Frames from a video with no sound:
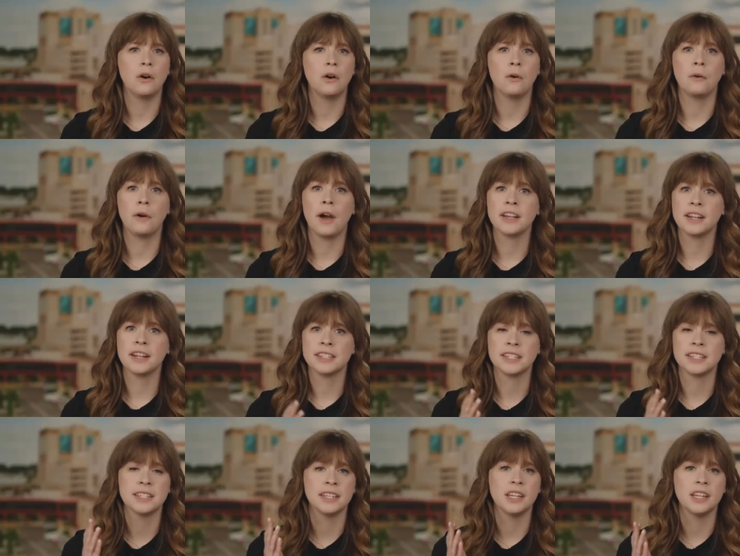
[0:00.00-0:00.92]
oh, I got
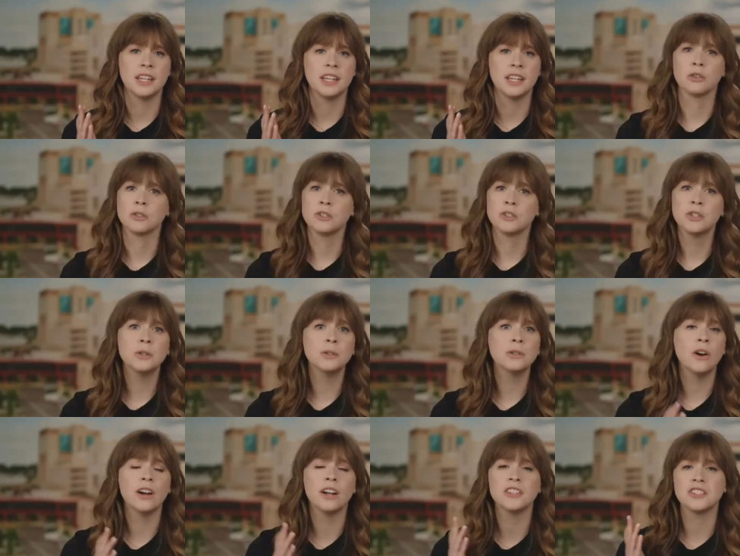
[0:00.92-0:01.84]
to see Crew two
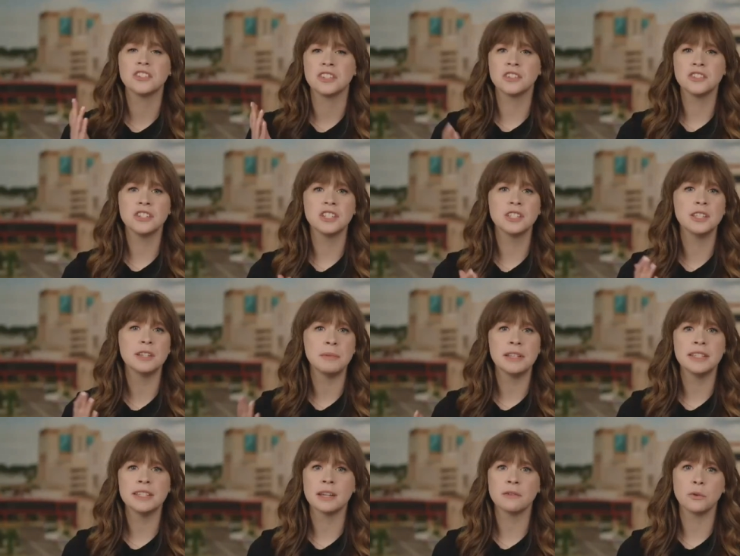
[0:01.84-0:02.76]
launch, and there's just
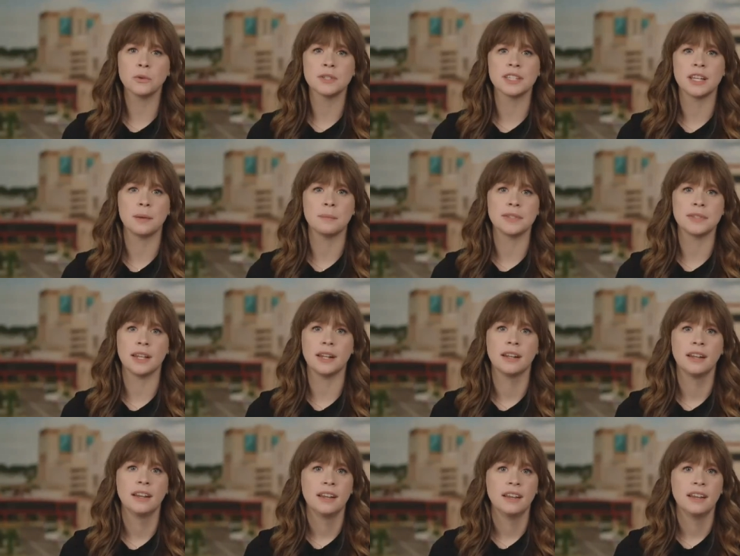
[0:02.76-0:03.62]
been several steps that